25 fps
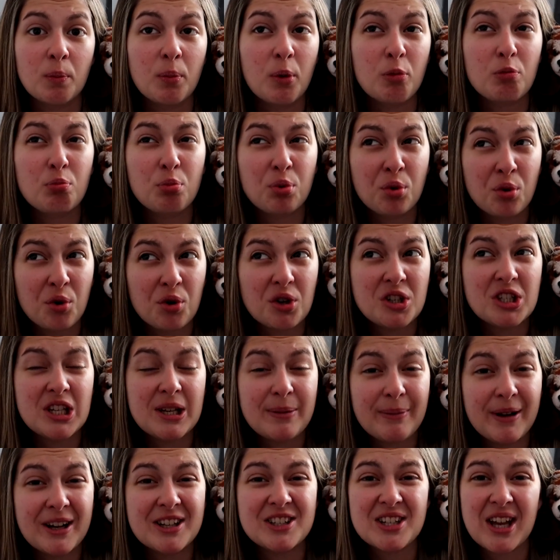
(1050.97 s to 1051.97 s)
but pretty
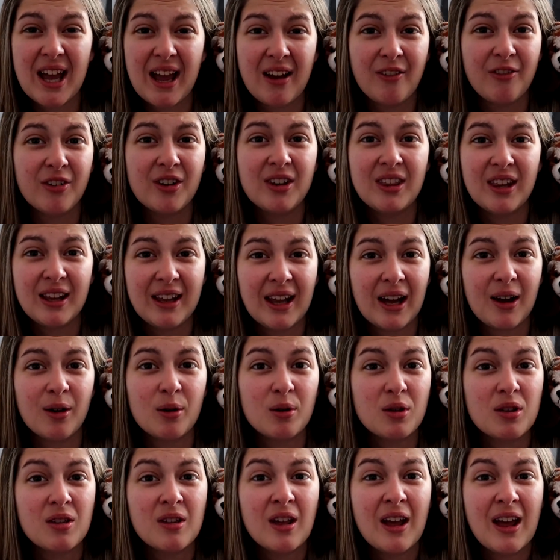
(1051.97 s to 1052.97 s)
much everything
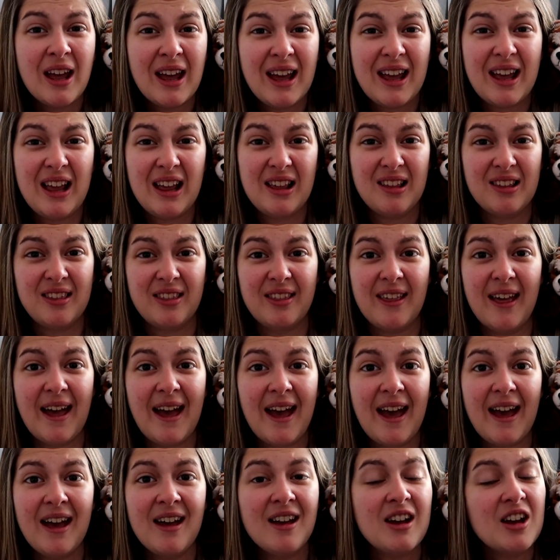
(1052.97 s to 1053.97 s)
else is
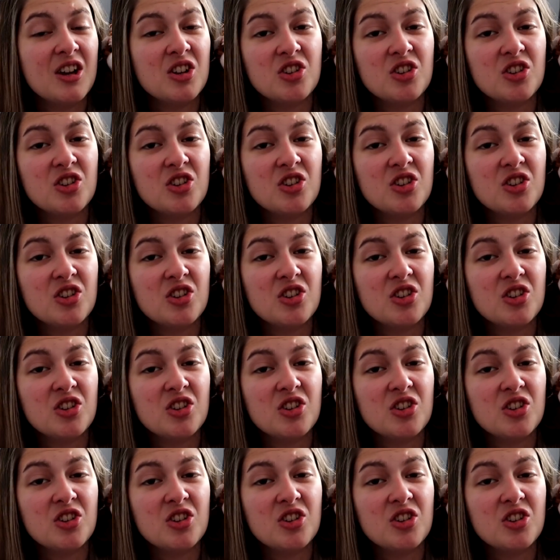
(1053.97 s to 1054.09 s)
there.